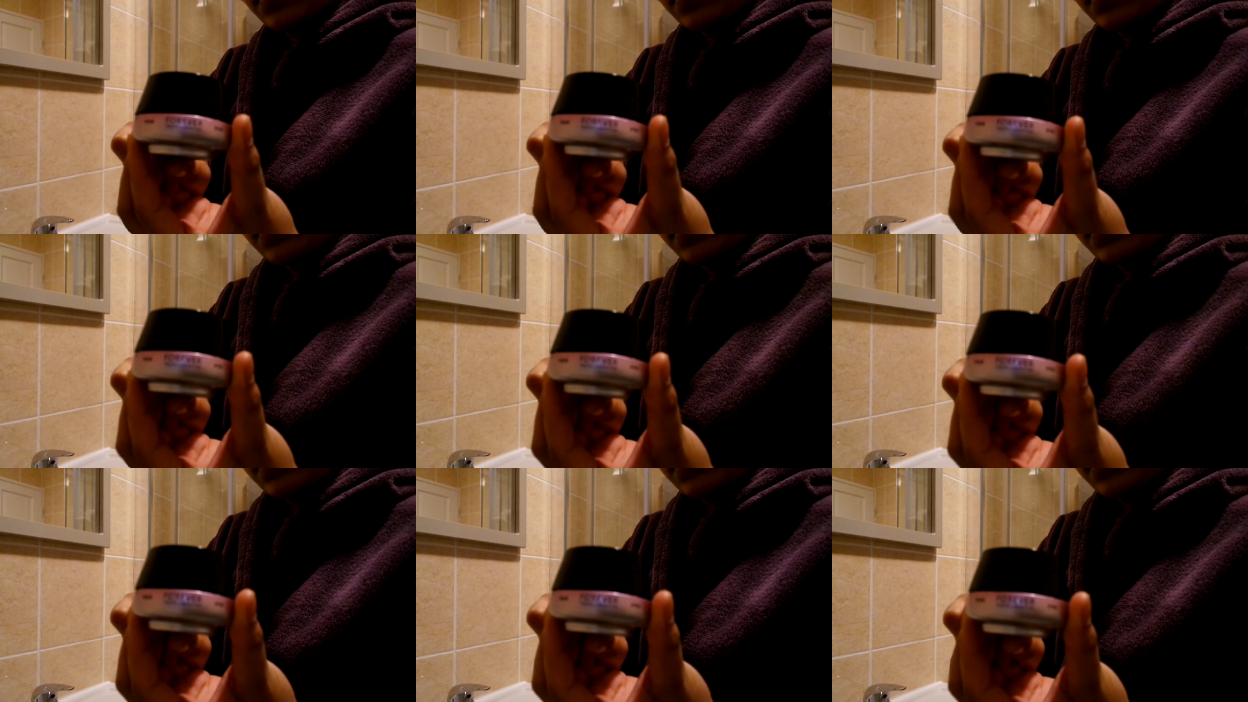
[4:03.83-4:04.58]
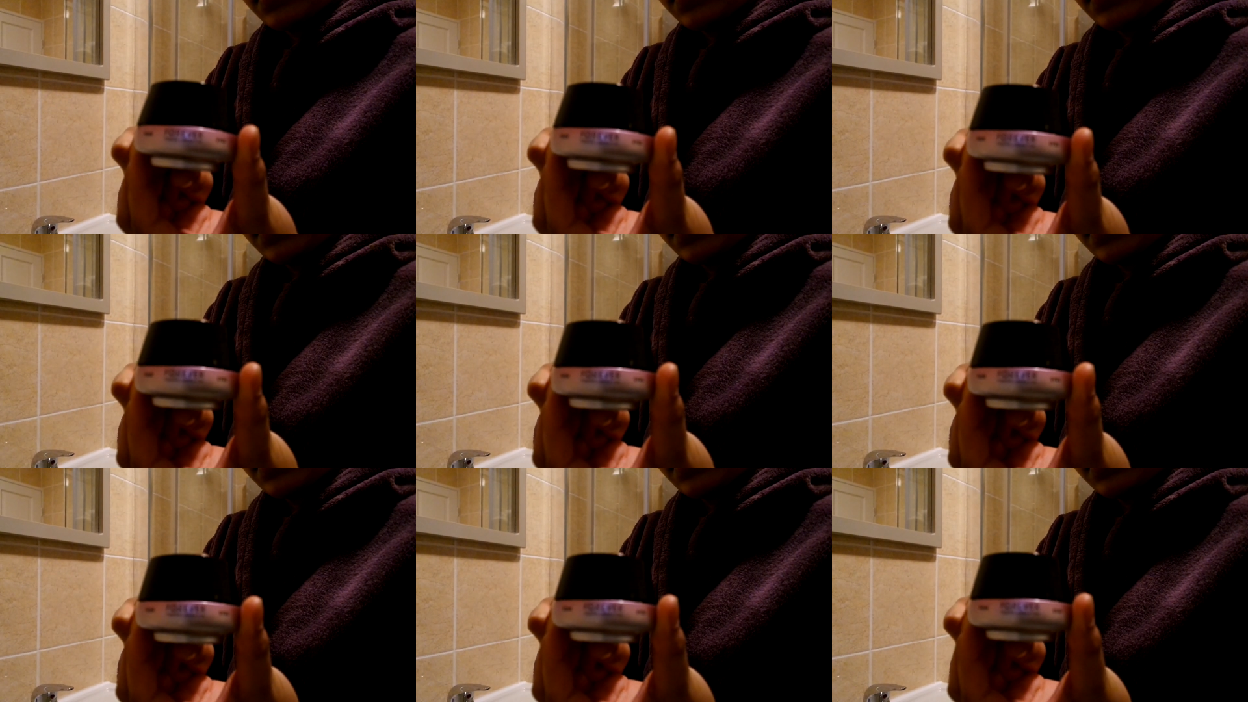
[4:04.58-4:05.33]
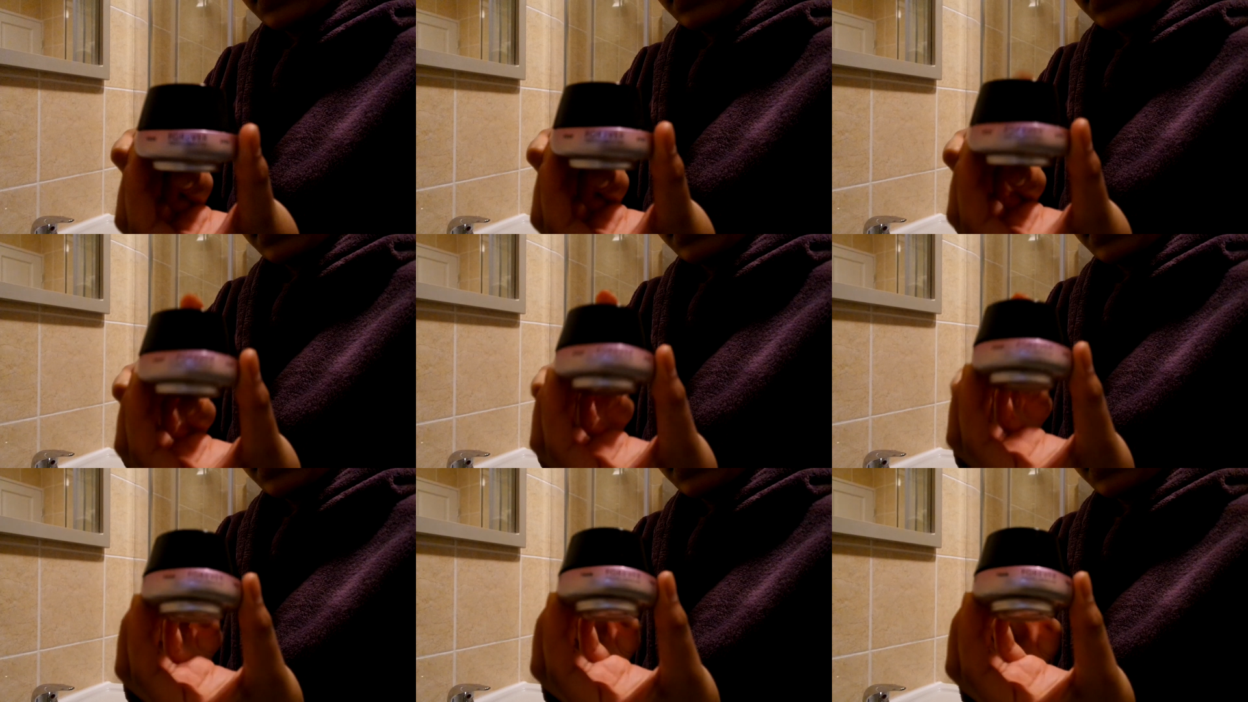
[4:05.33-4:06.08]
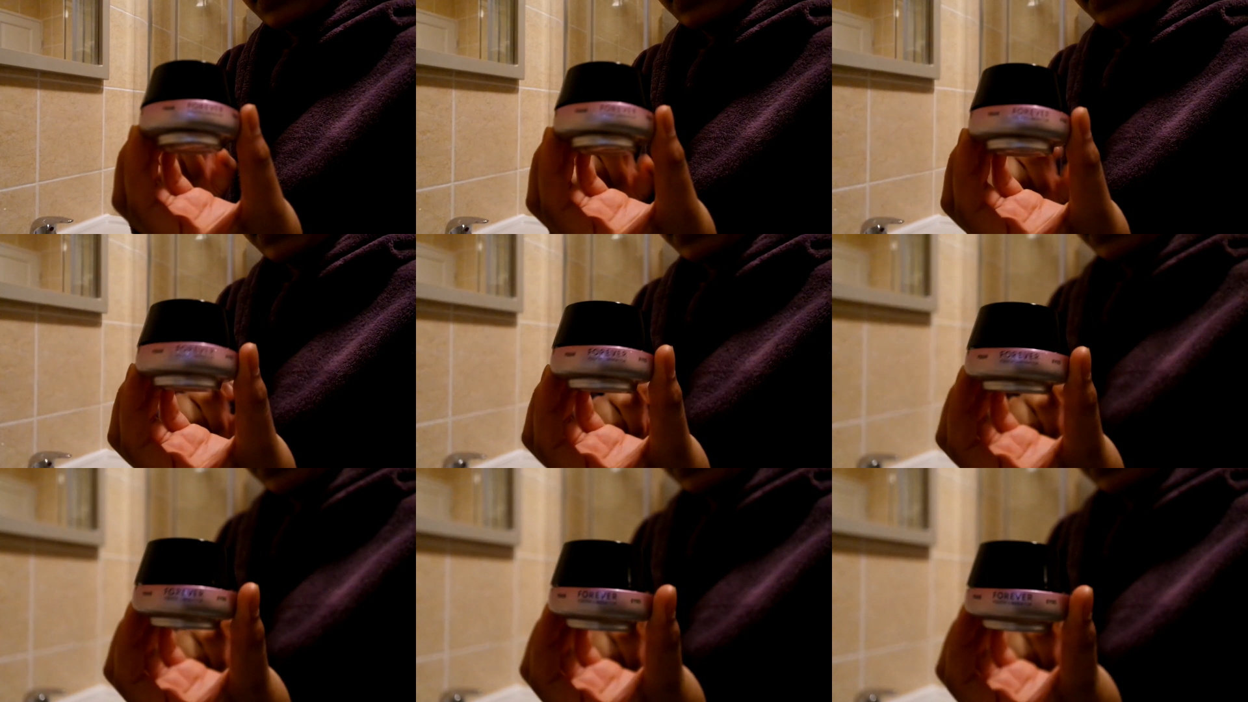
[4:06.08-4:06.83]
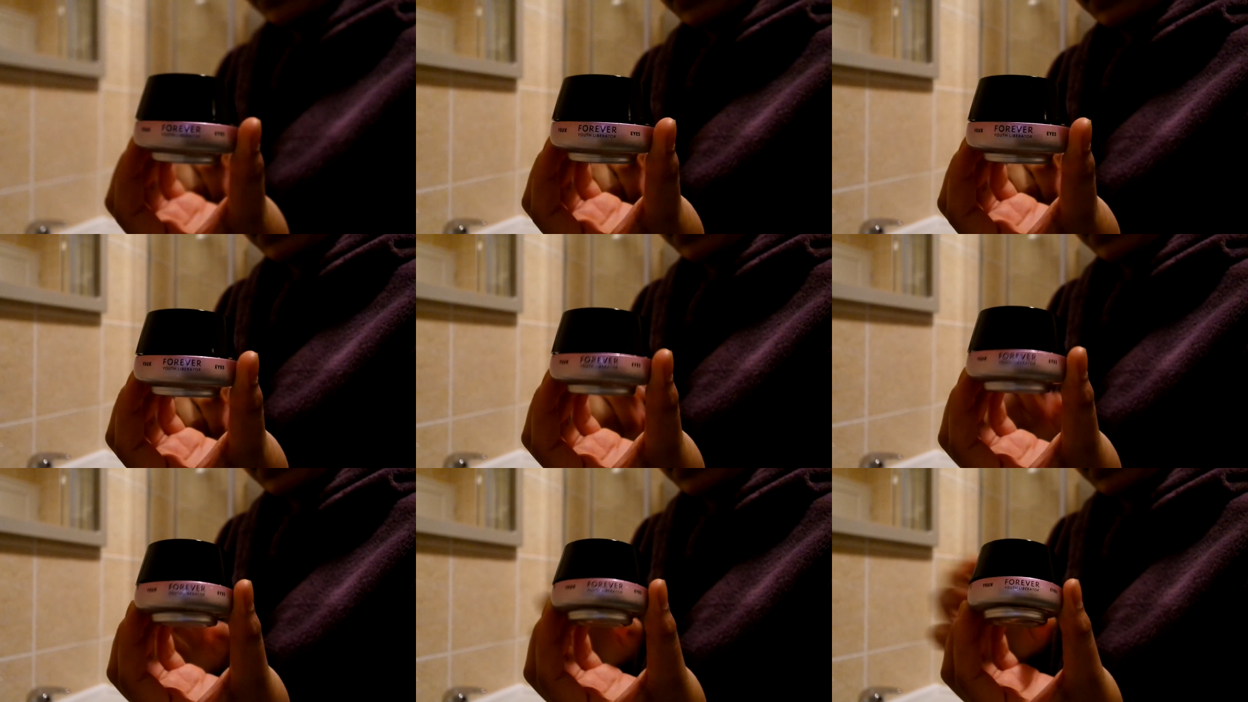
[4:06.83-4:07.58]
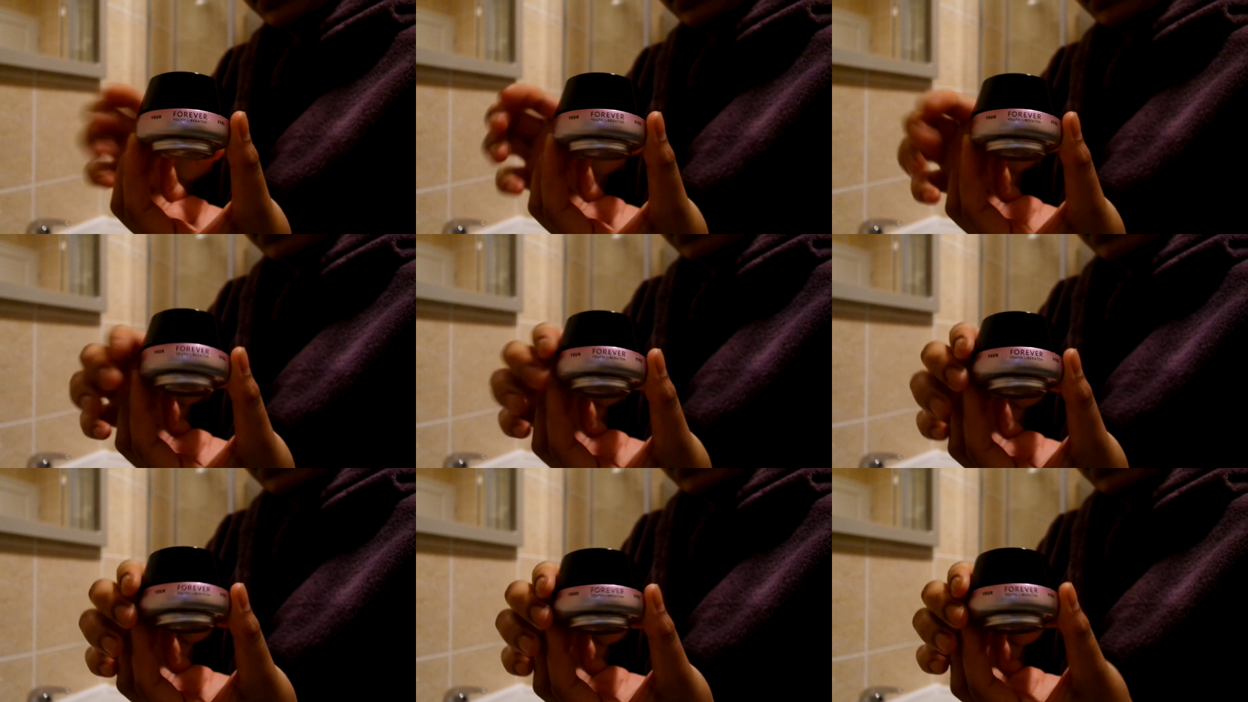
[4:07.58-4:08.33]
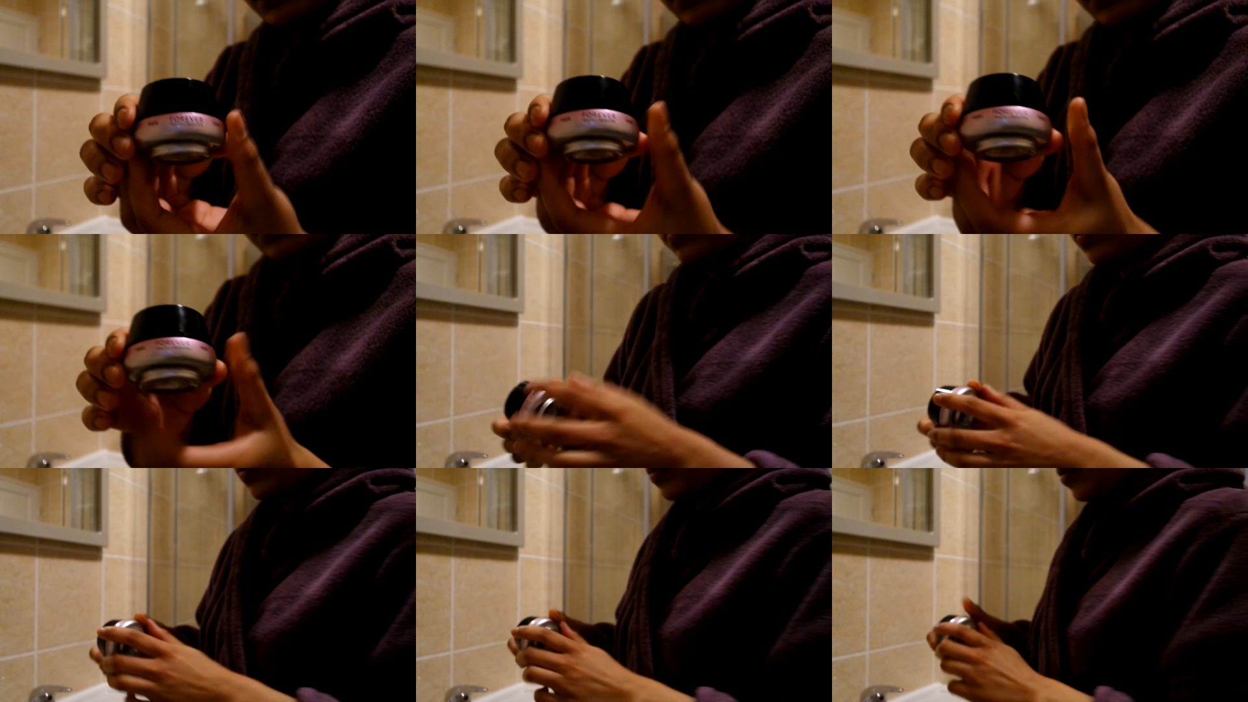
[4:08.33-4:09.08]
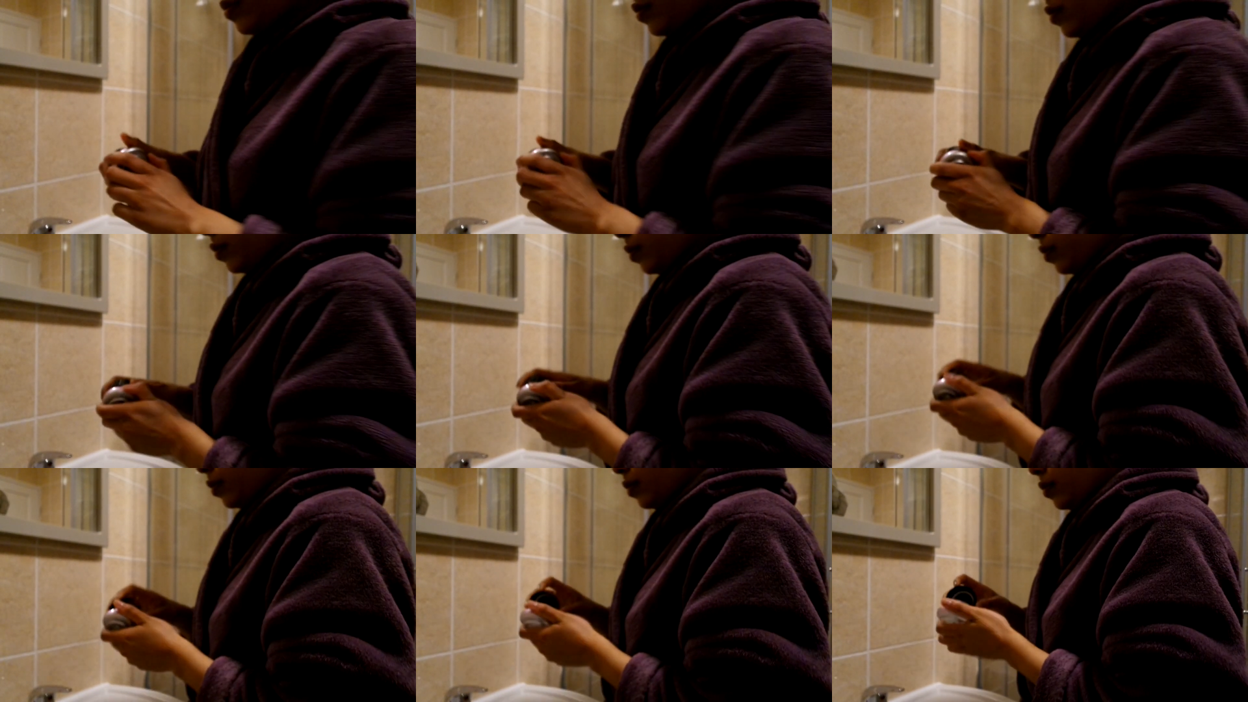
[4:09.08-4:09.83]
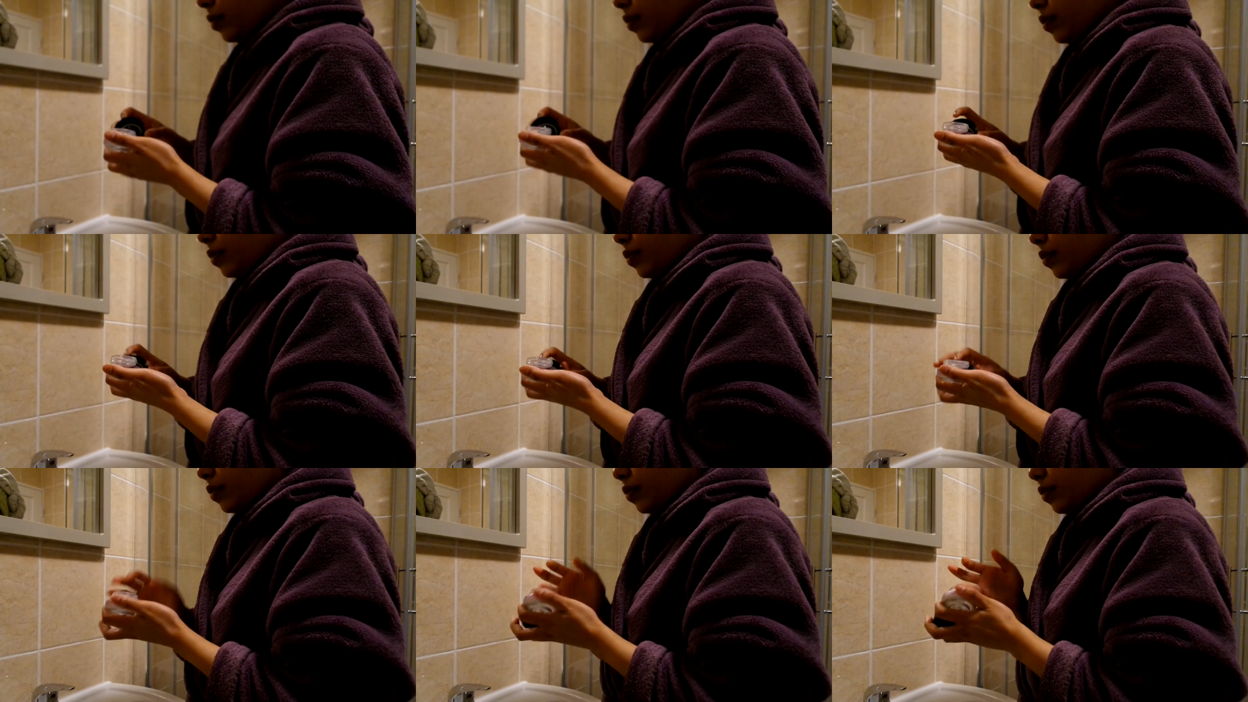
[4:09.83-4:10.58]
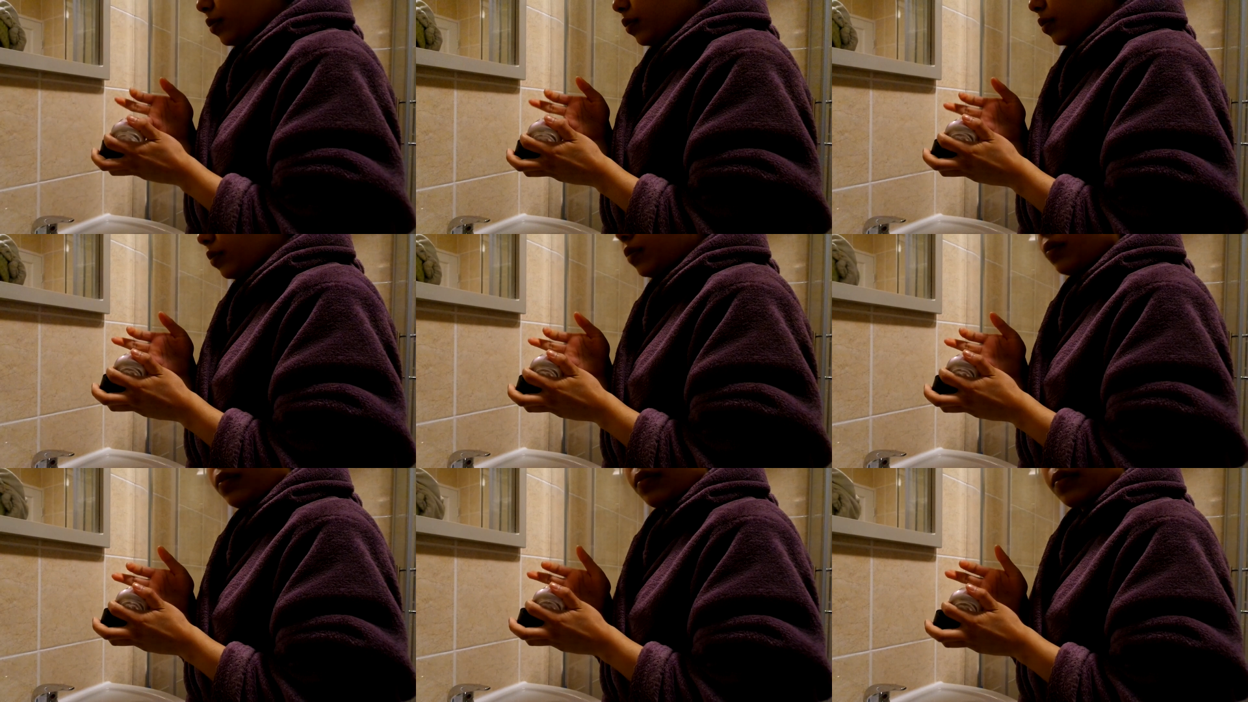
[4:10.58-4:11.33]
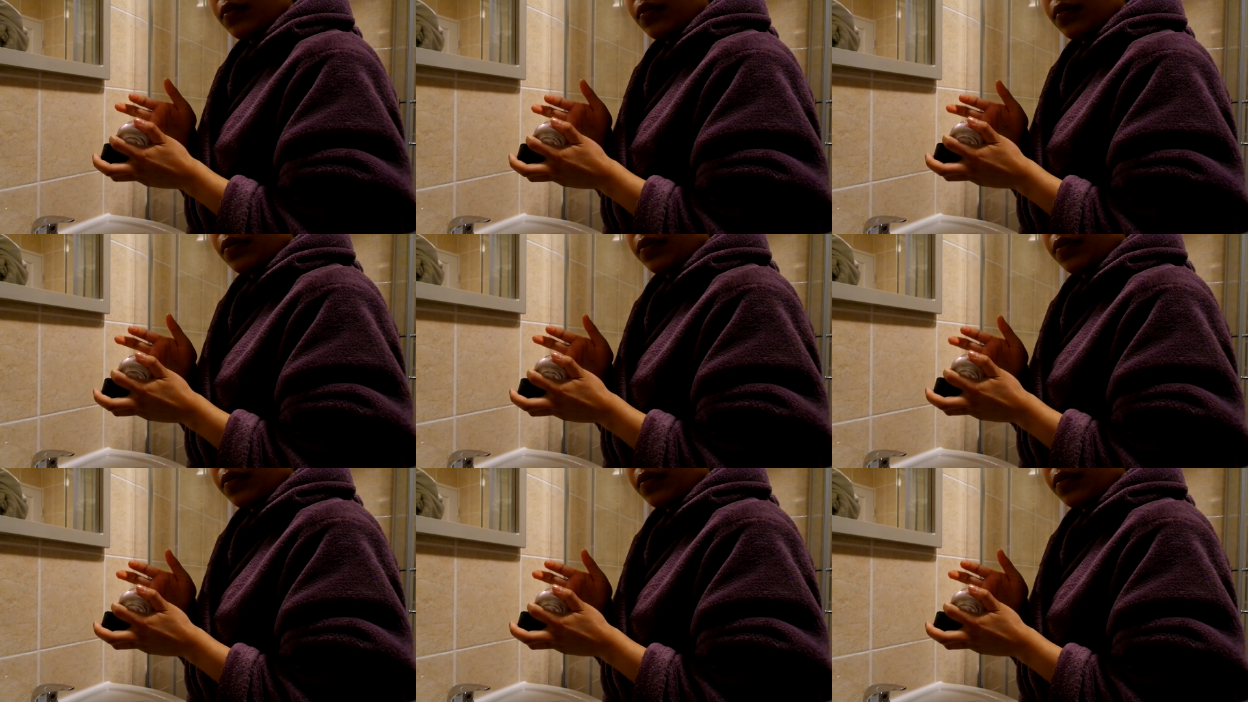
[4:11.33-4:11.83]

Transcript: (no speaker visible)